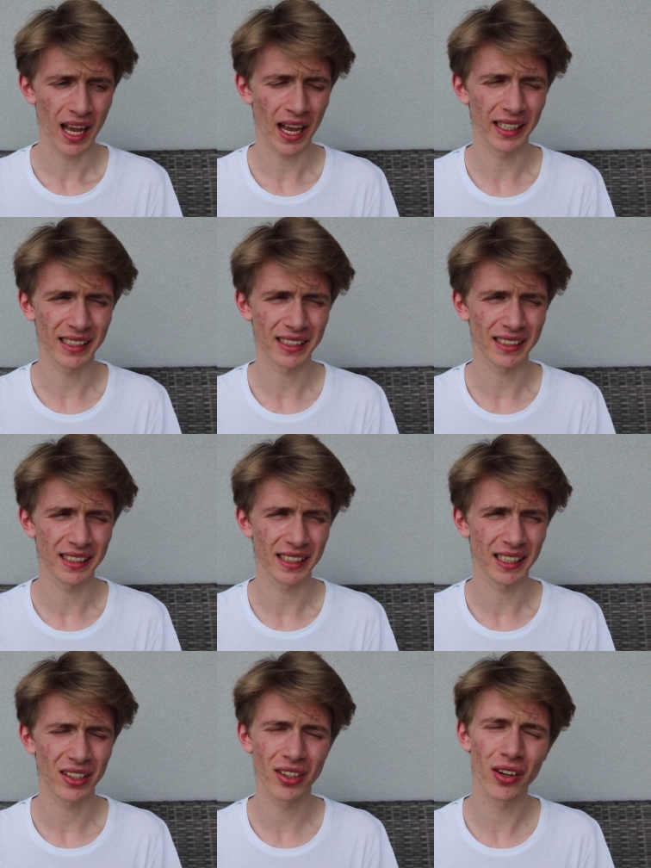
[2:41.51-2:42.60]
I
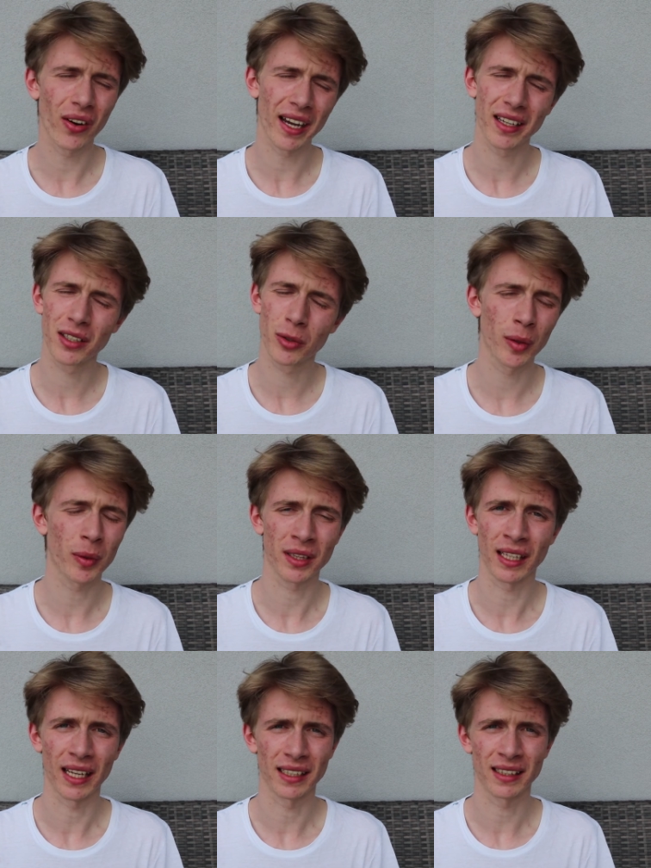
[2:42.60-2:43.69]
you know I agree with
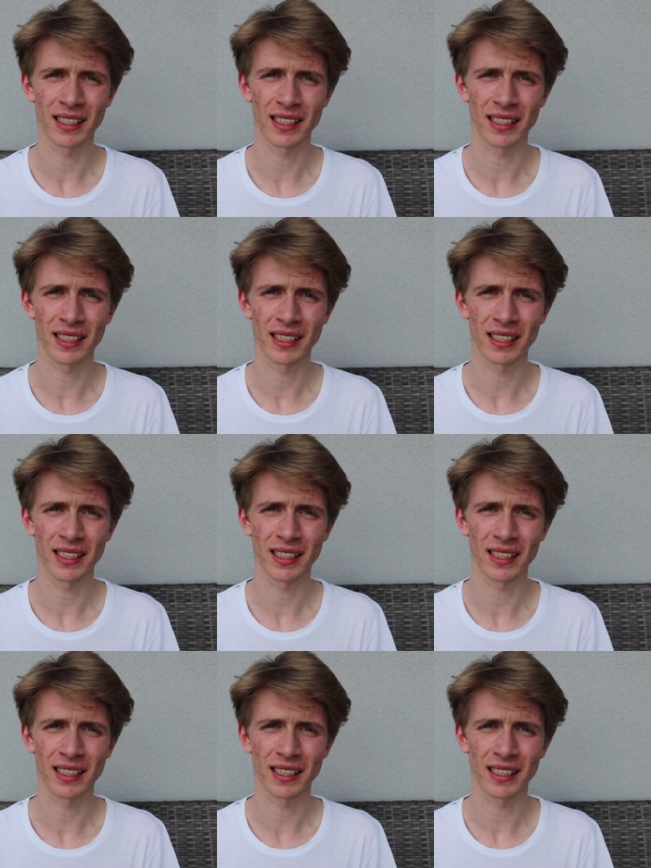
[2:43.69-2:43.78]
that.